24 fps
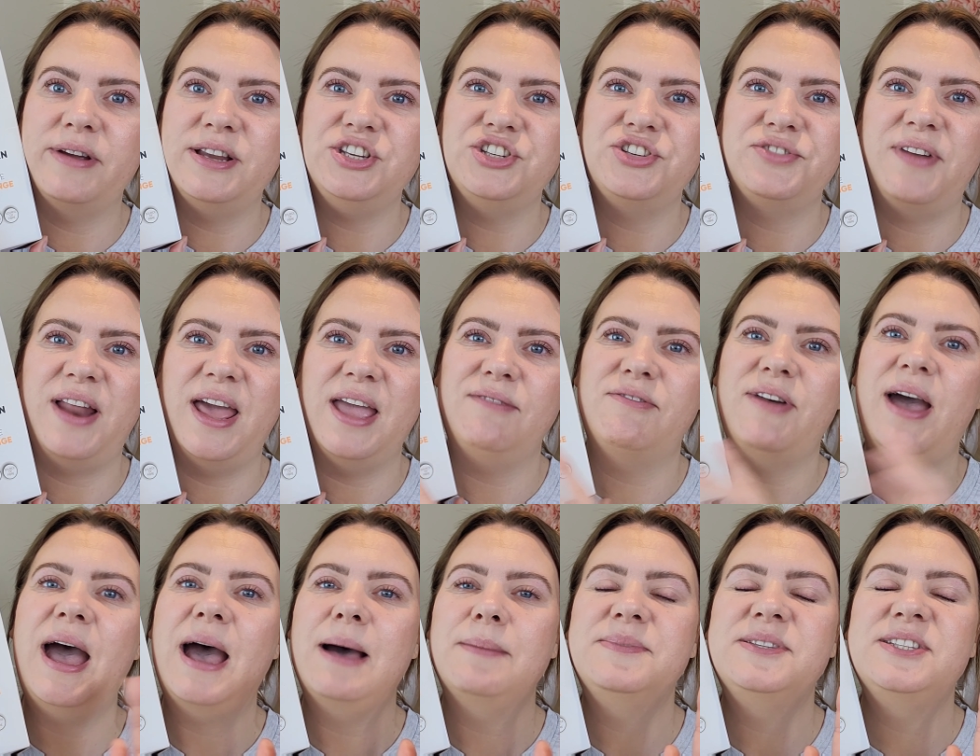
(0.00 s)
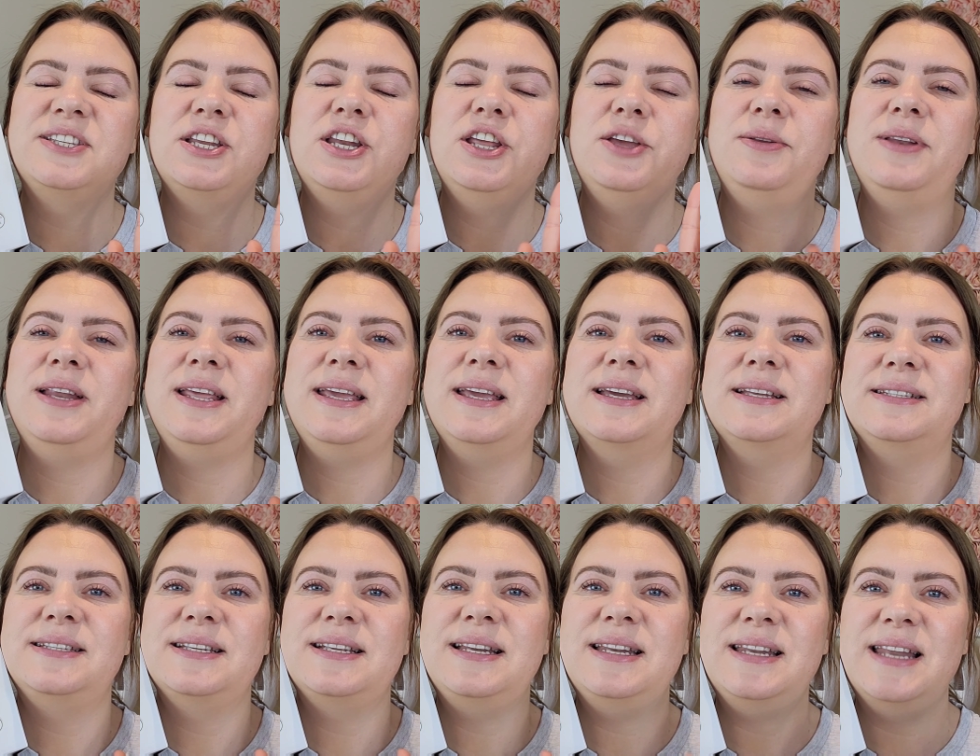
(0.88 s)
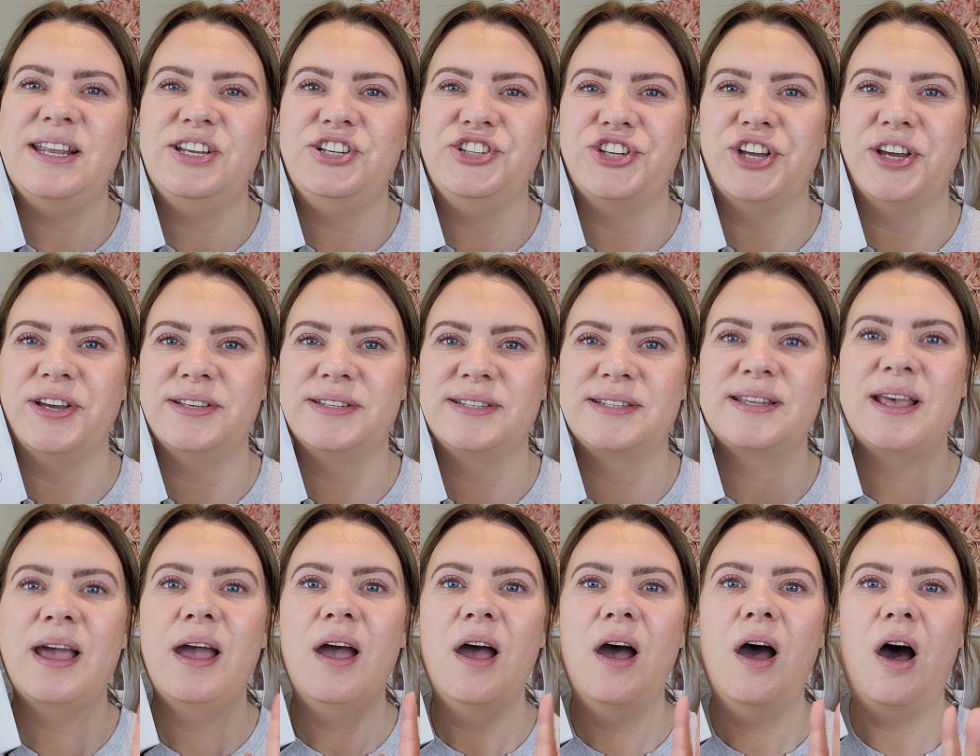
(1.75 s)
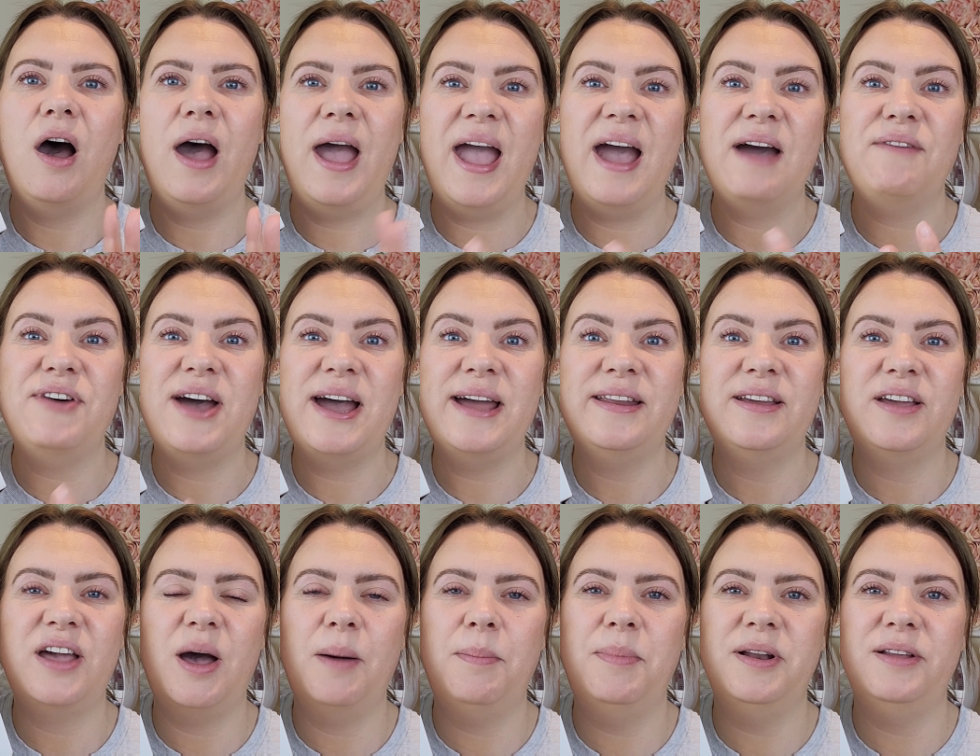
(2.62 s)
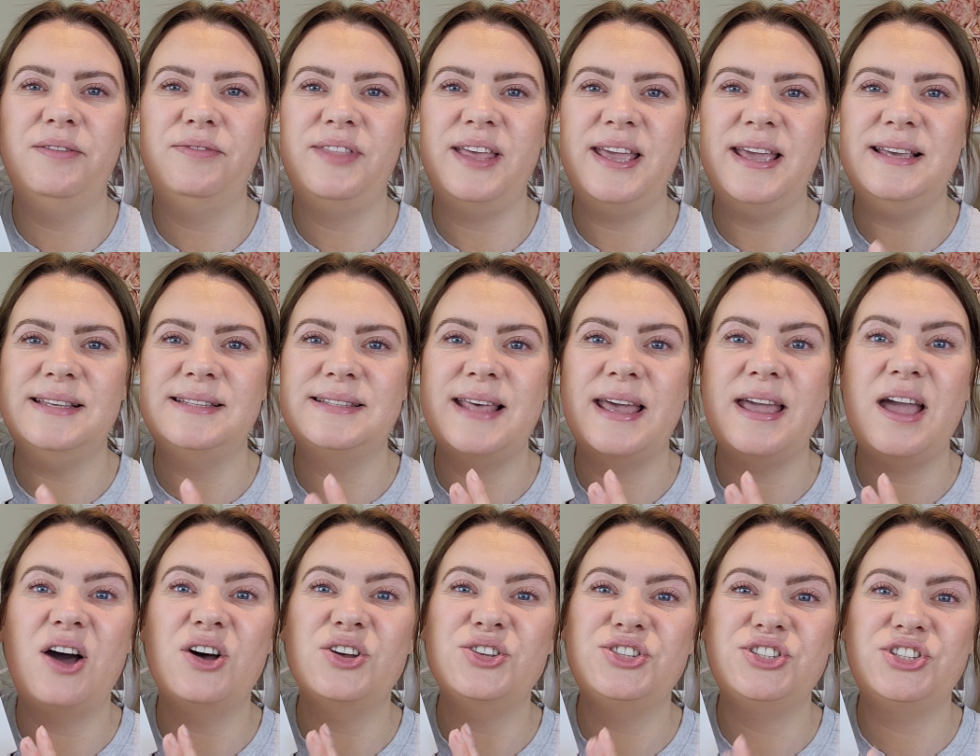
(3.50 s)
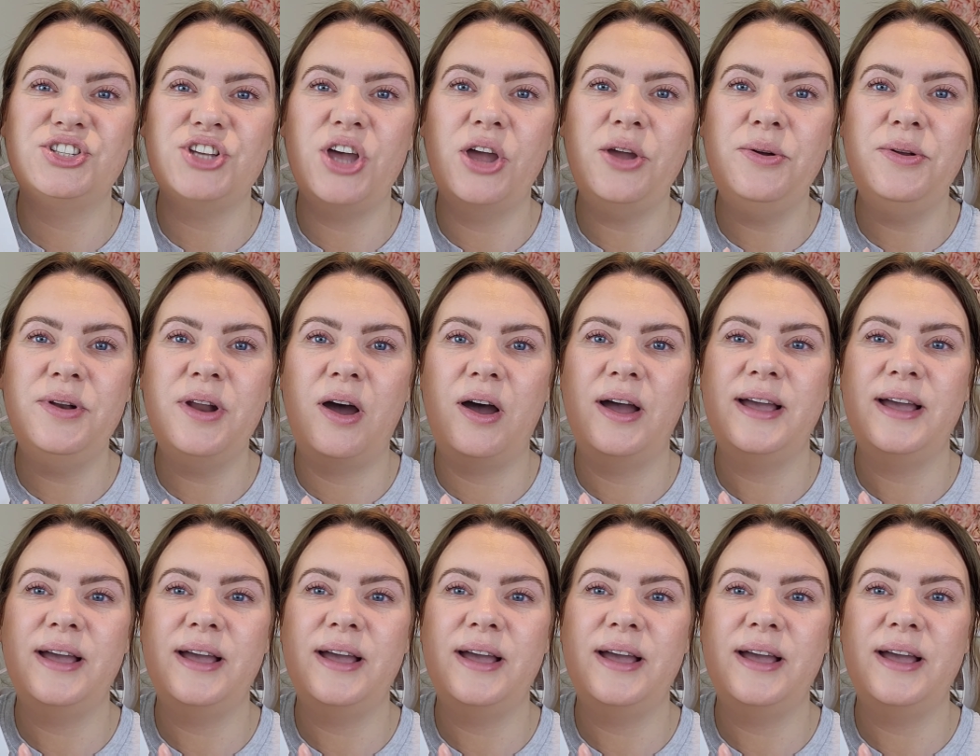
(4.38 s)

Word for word: orange flavour, absolutely delicious. I have had a couple of these. They are so